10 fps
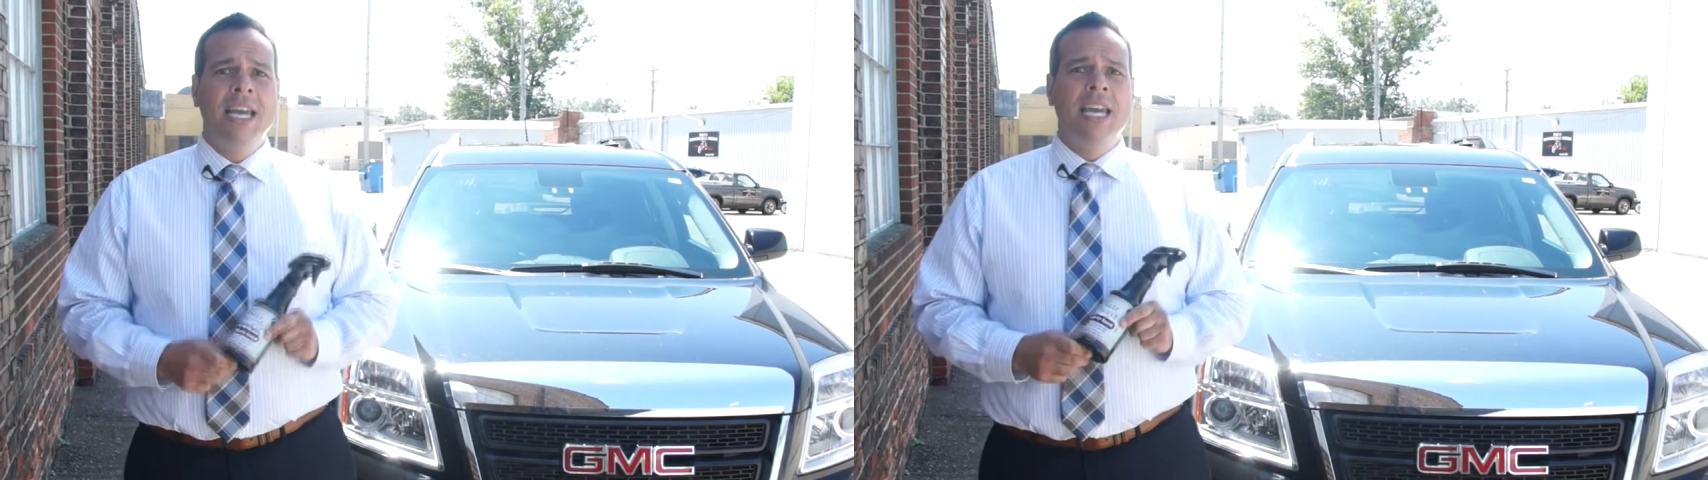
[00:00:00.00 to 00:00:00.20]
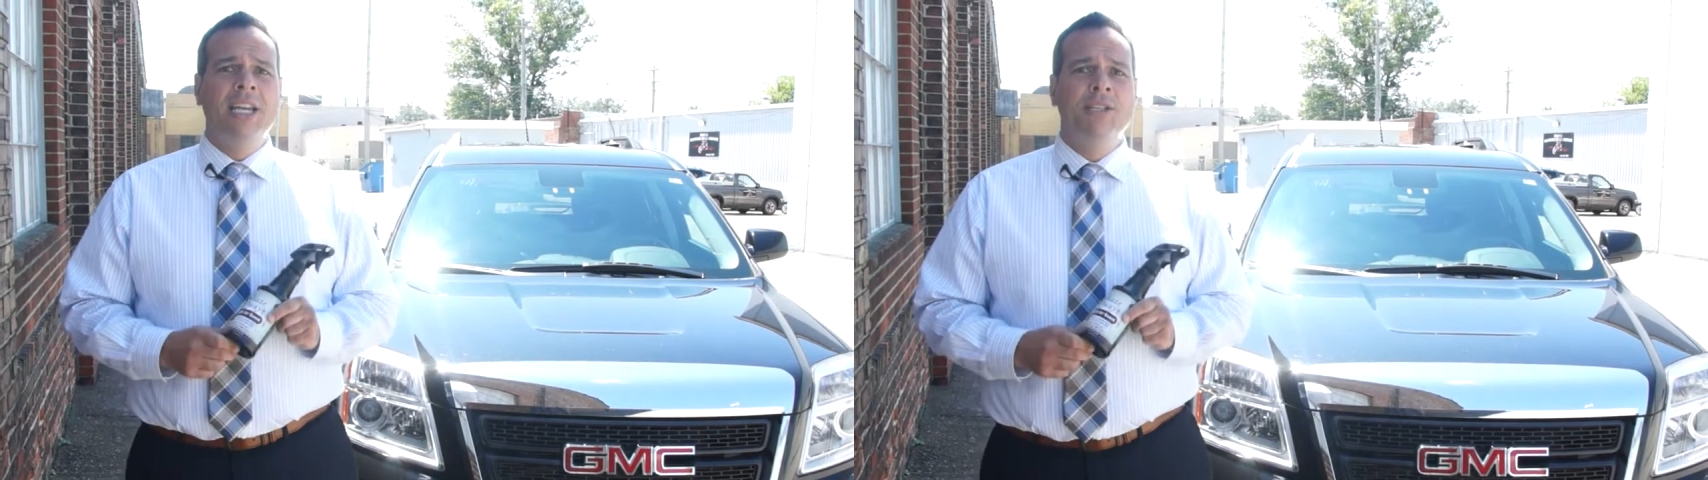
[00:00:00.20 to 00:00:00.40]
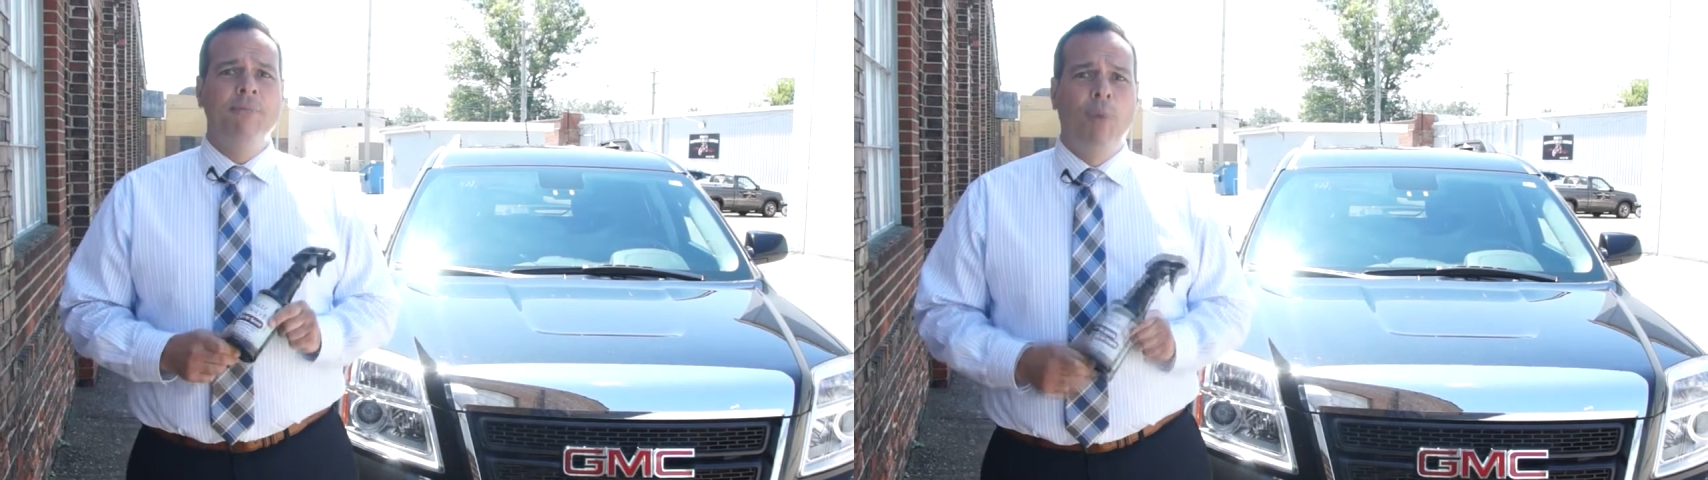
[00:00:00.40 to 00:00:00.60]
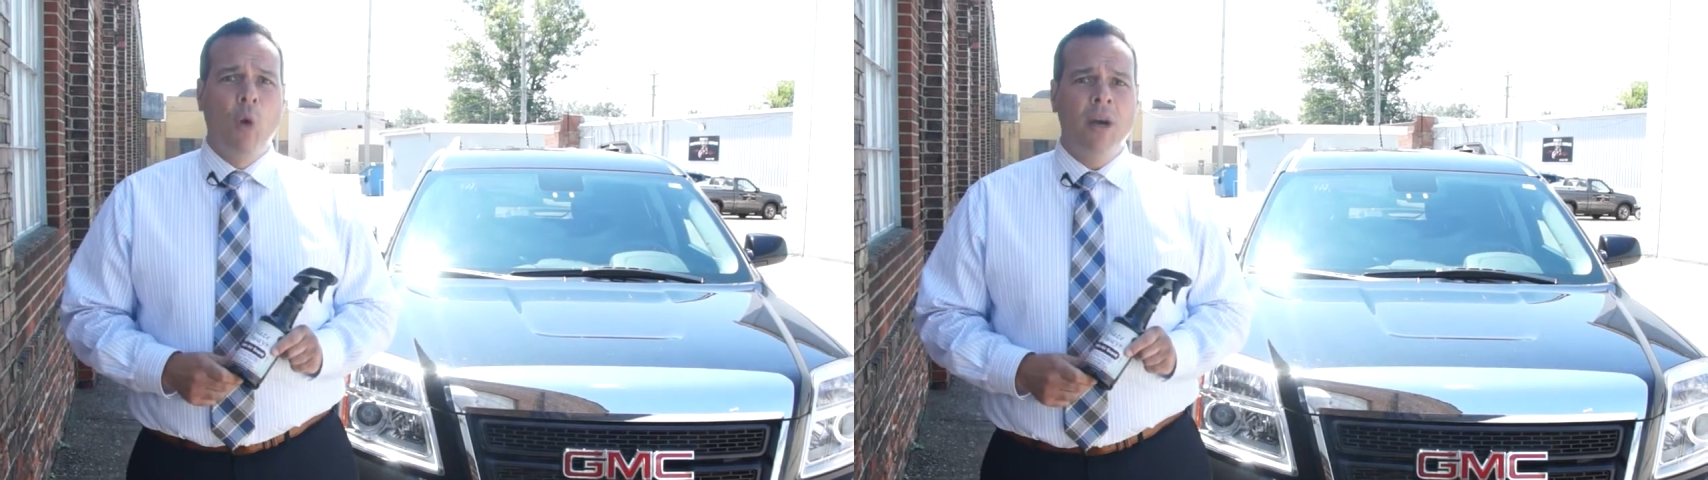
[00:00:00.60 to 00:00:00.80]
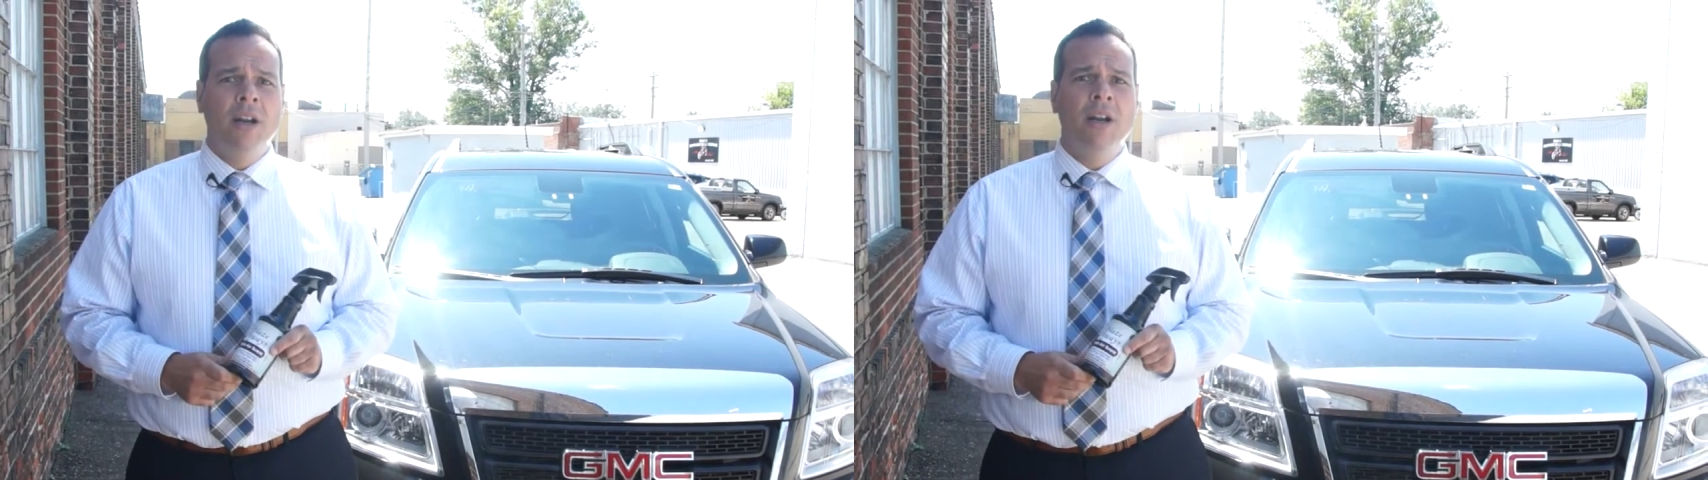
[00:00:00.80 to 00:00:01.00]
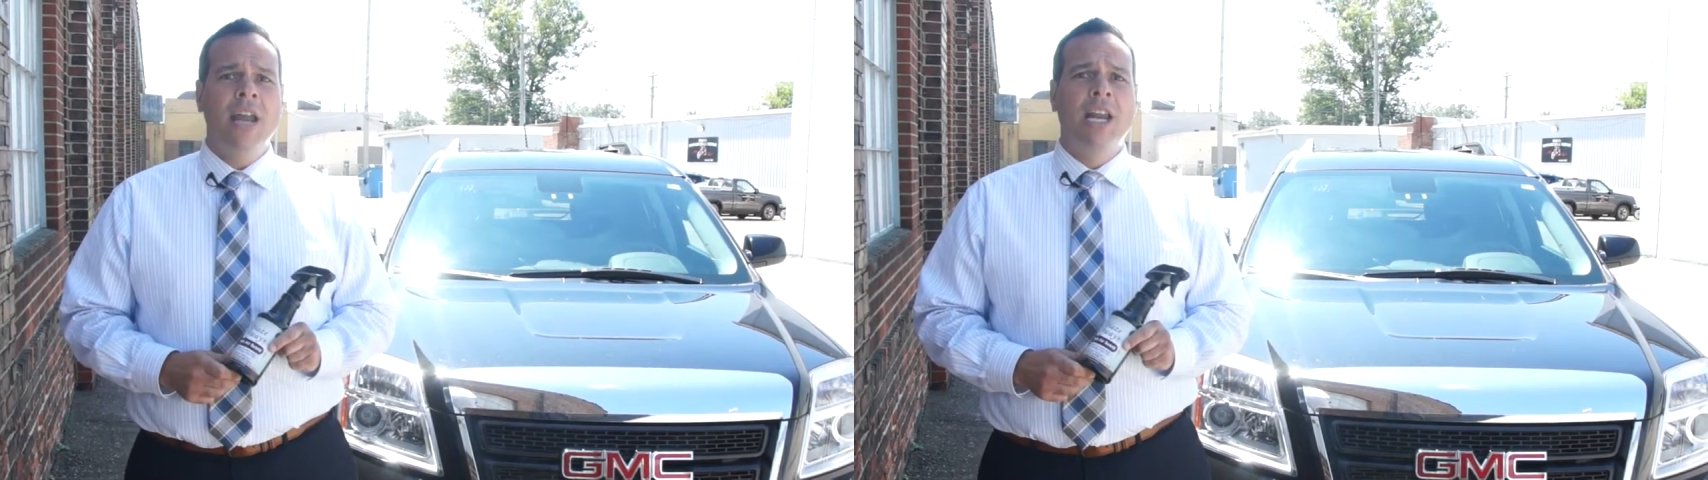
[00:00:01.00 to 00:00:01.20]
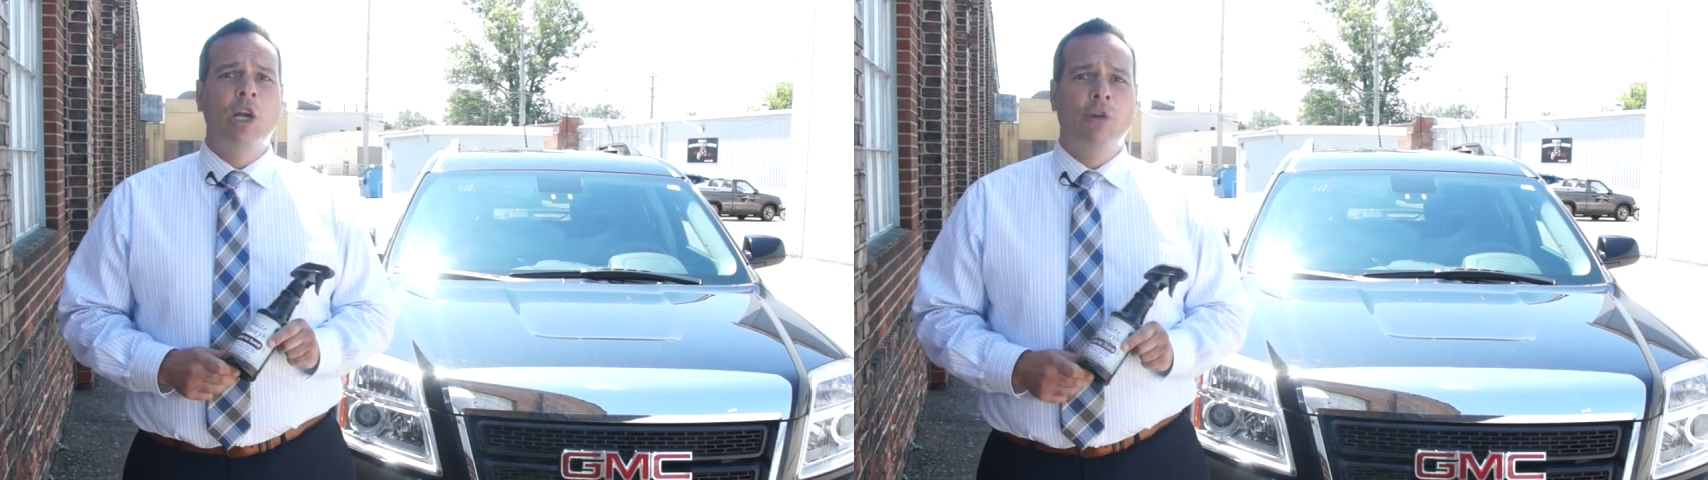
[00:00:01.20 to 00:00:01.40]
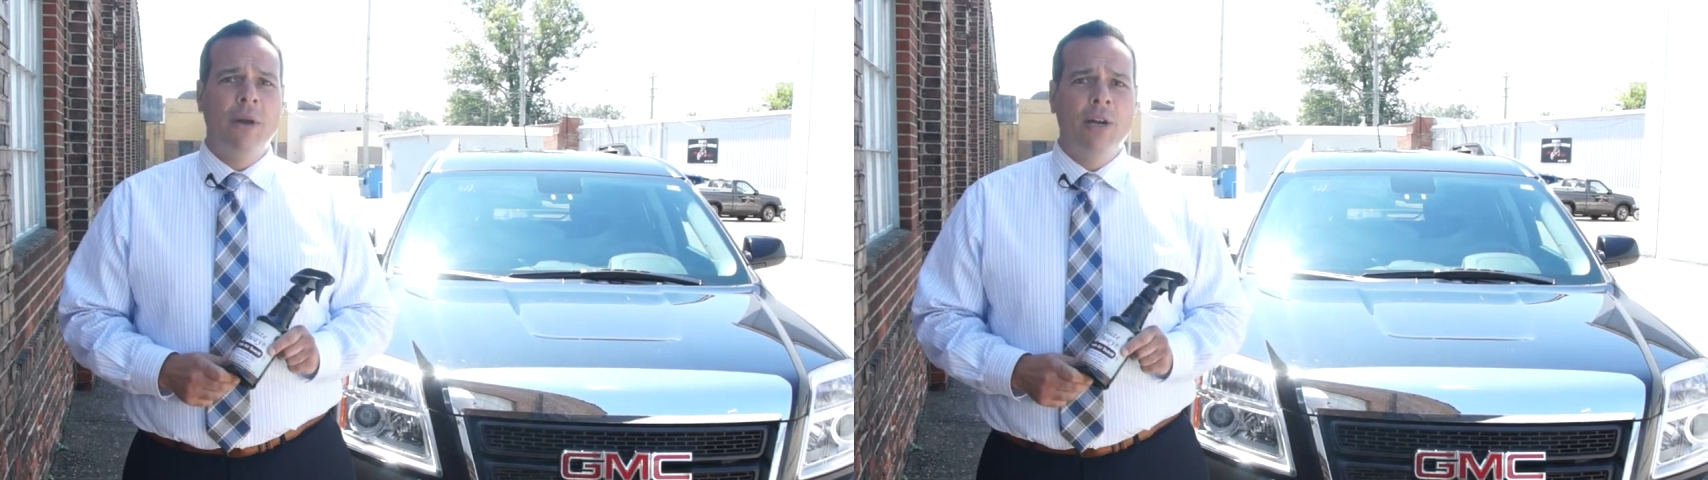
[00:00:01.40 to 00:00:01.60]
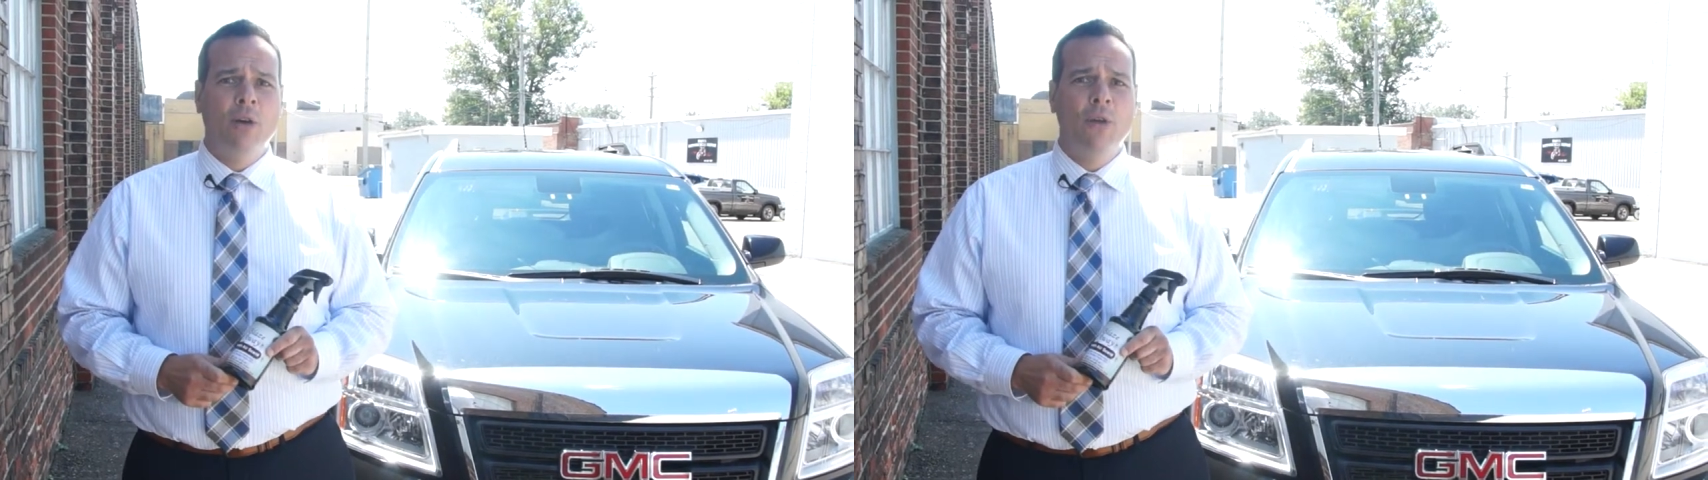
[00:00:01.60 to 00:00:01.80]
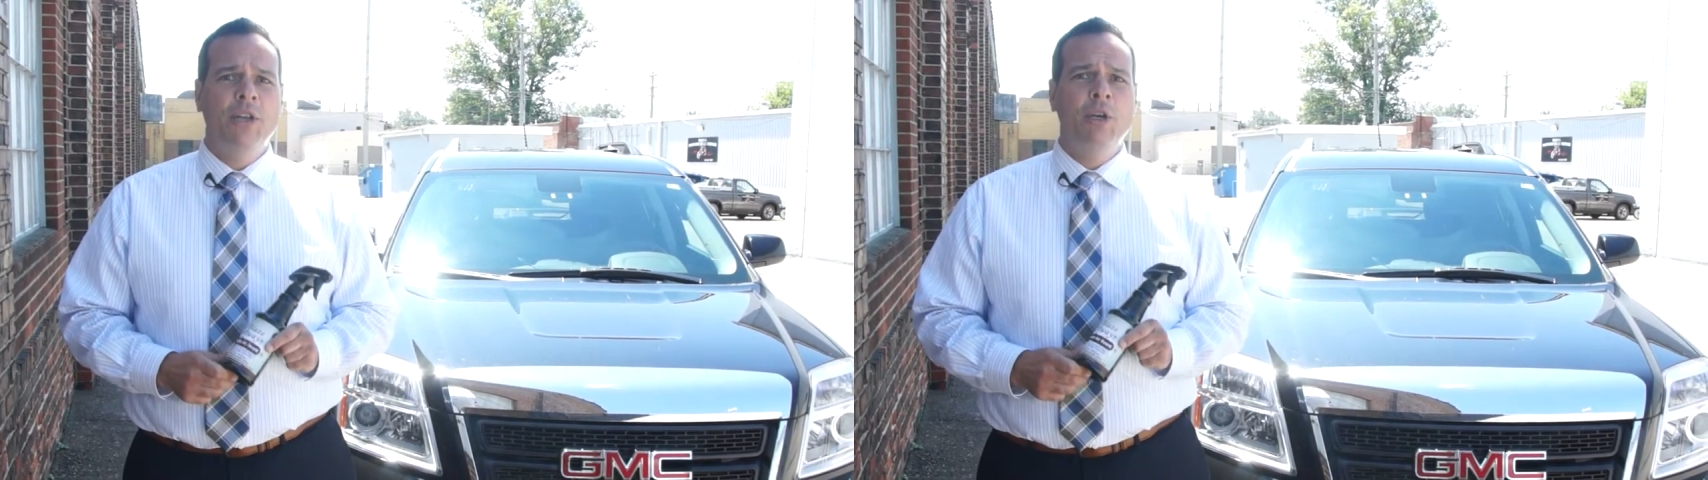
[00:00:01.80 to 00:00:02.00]
It is important and
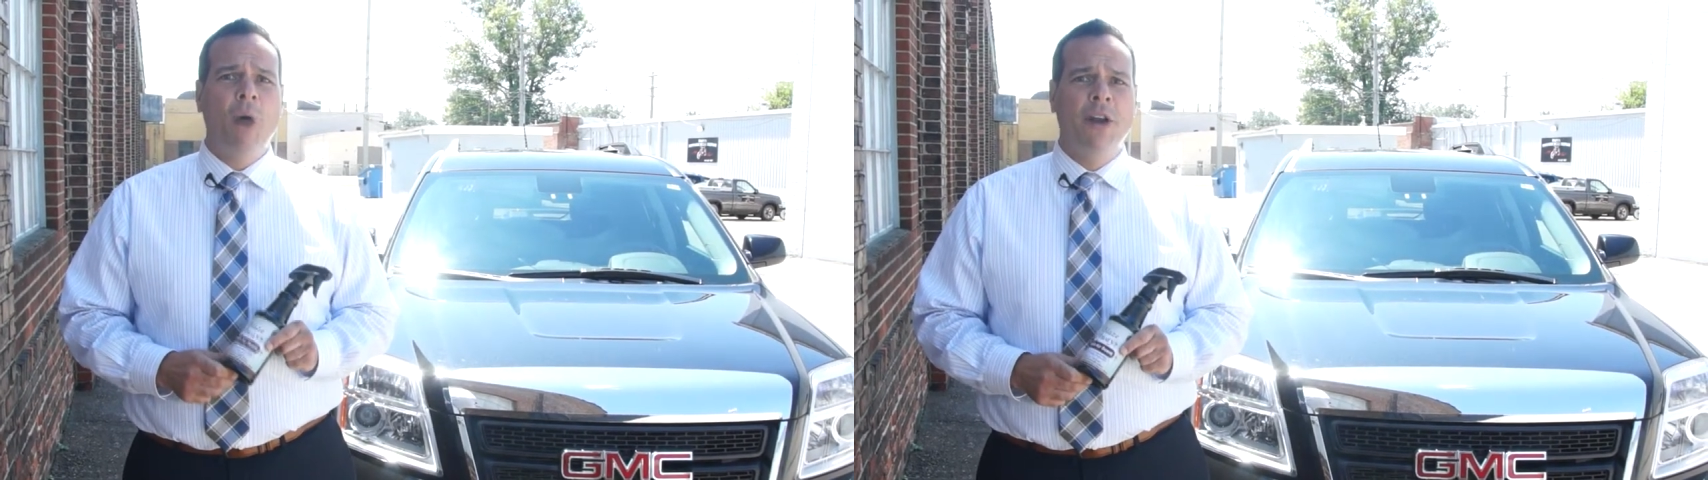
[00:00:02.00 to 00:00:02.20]
critical that you